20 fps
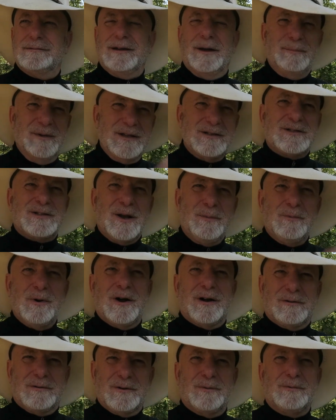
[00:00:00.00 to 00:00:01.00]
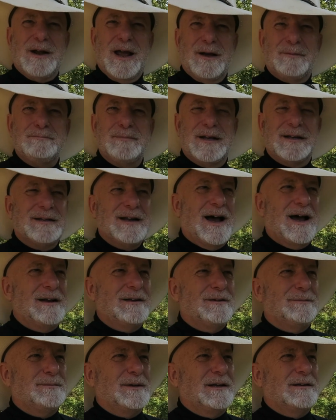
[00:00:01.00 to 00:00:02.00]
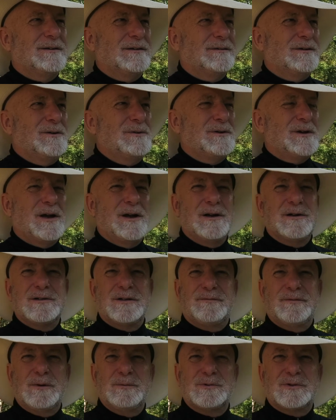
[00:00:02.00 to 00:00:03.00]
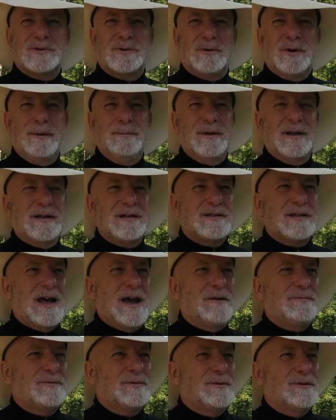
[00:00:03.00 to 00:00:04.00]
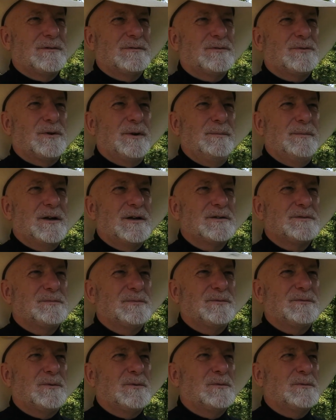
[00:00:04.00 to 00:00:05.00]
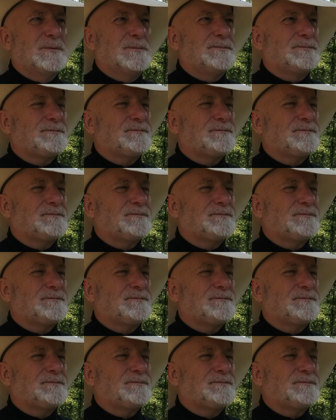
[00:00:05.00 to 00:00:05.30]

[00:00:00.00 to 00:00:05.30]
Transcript: I mean, somewhere around midnight. I mean, who cares if it was three minutes after or three minutes before?